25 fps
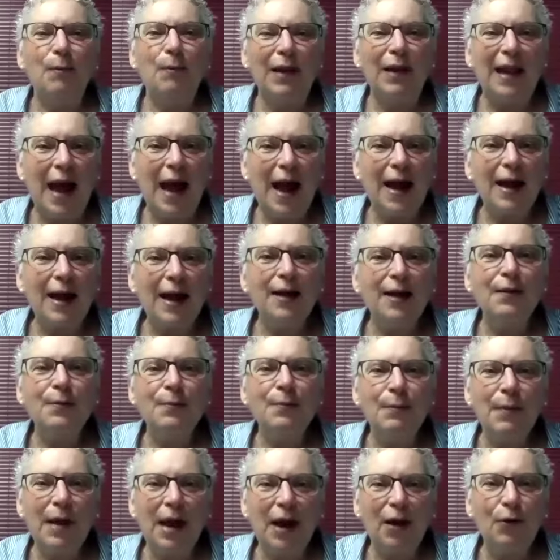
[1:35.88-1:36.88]
black
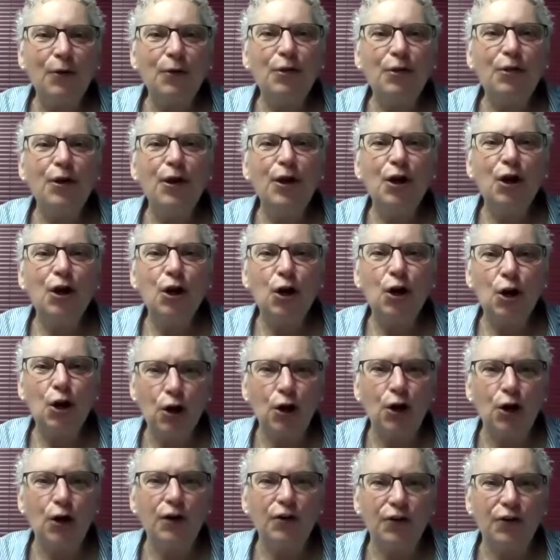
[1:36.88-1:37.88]
mouth
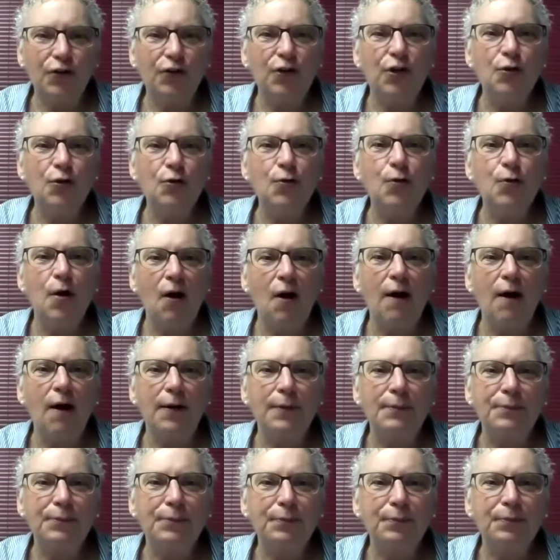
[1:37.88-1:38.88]
cur,
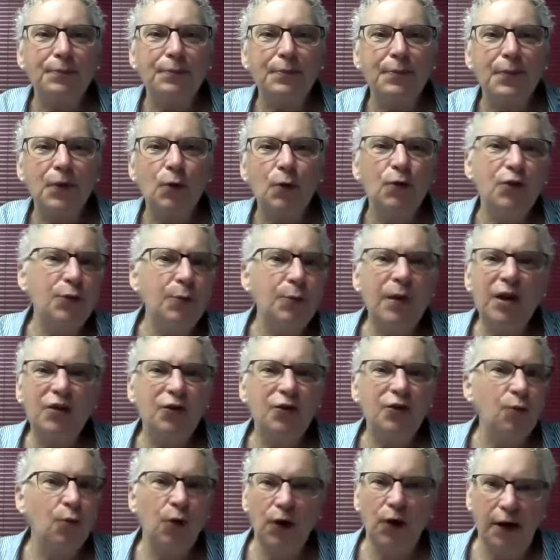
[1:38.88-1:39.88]
C-U-R, which
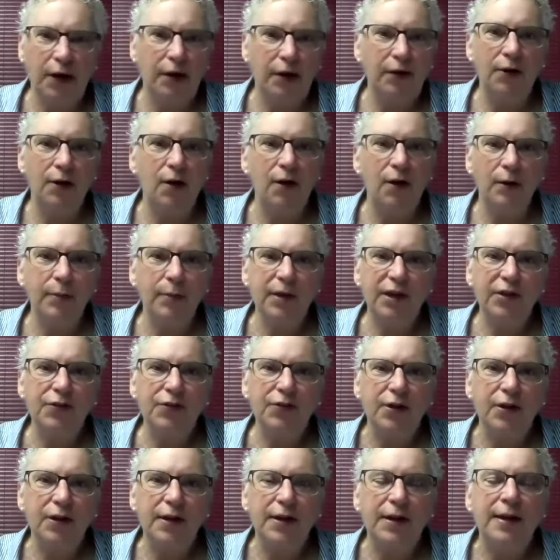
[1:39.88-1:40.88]
means working dog,
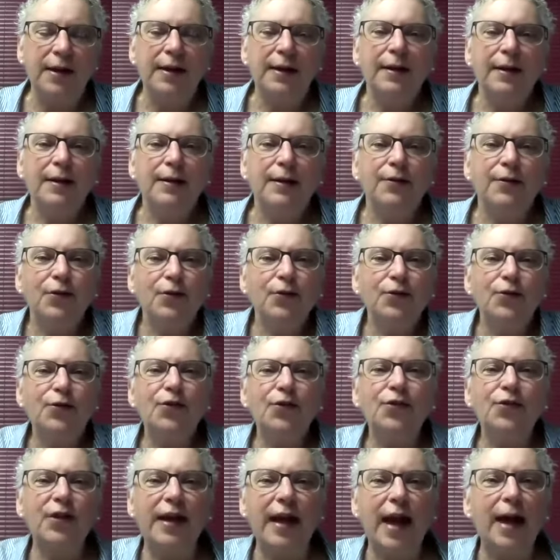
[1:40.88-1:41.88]
basically. So
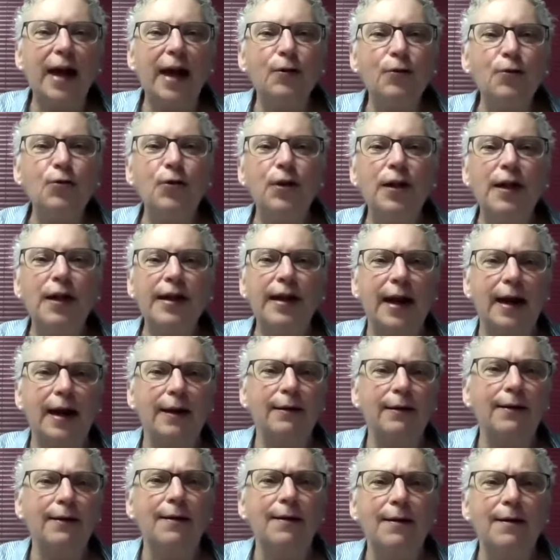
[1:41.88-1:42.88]
she's a Catahoula
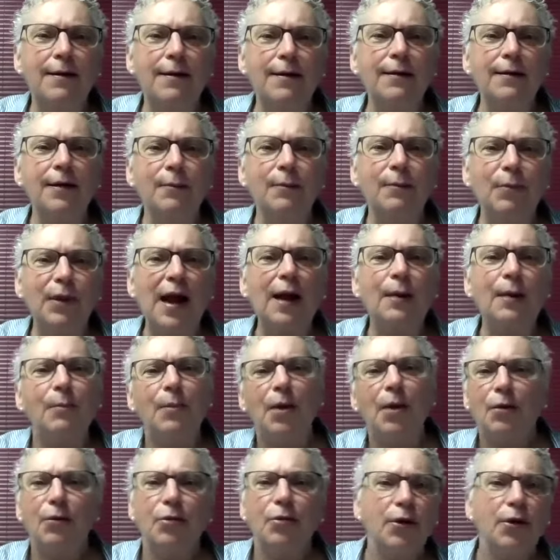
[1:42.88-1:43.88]
cattle dog and a black
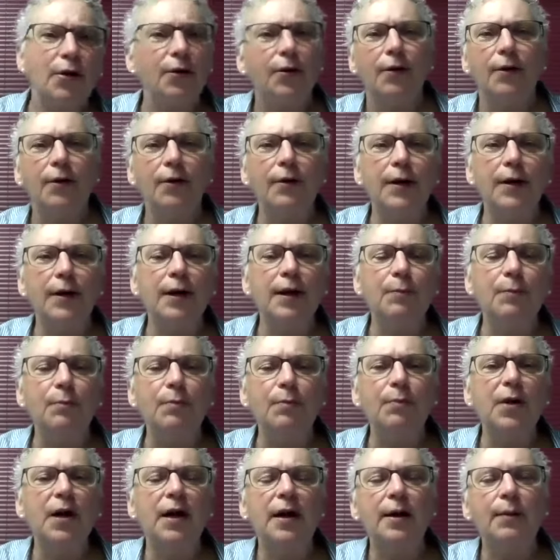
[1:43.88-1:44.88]
mouth cur. And
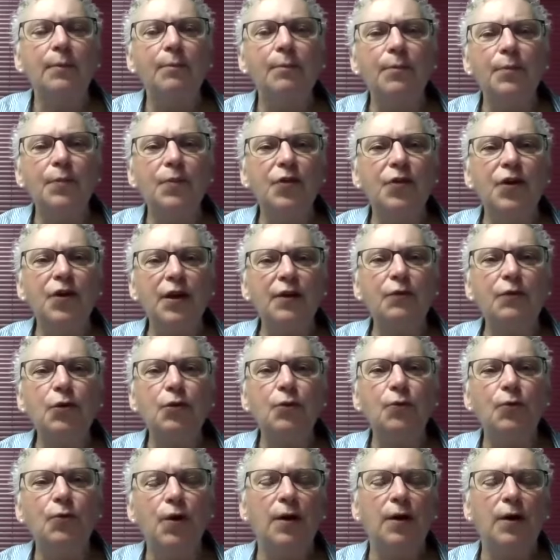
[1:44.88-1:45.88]
to give
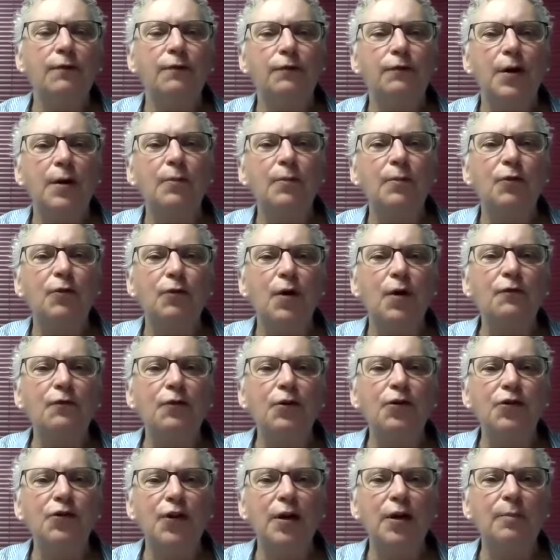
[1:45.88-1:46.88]
you a frame of
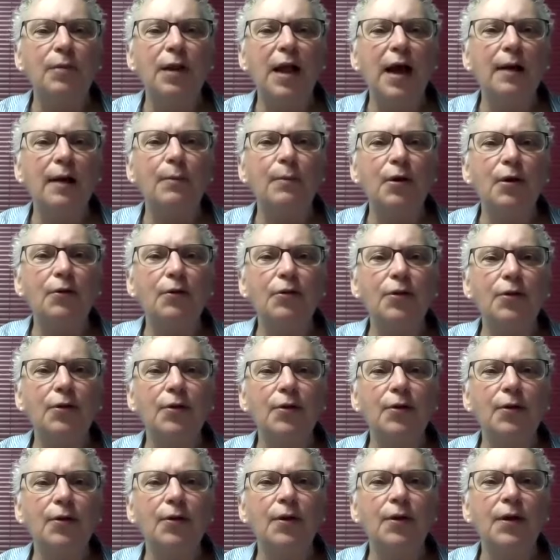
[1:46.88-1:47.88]
reference on black mouth
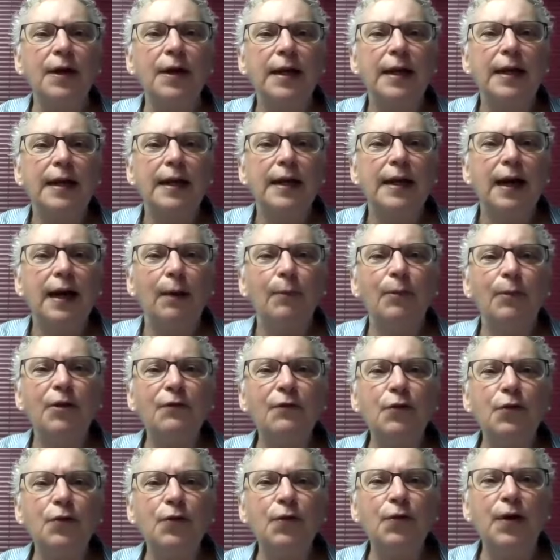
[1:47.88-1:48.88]
cur, how many
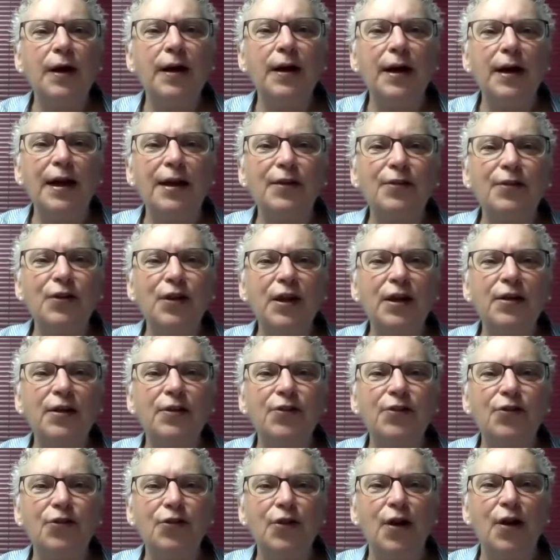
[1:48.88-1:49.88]
of you as
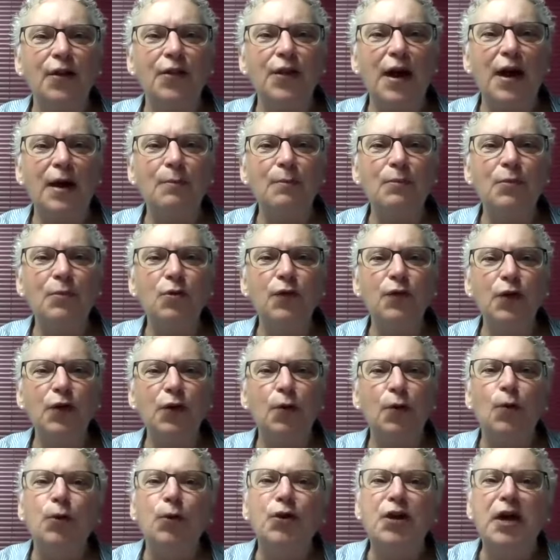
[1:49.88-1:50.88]
kids saw that movie
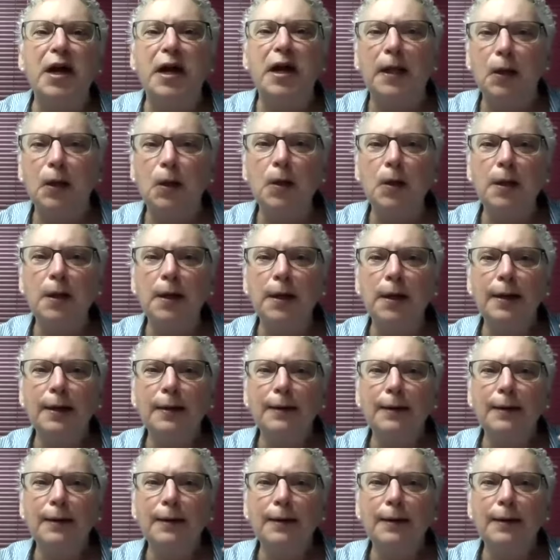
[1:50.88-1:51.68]
Old Yeller?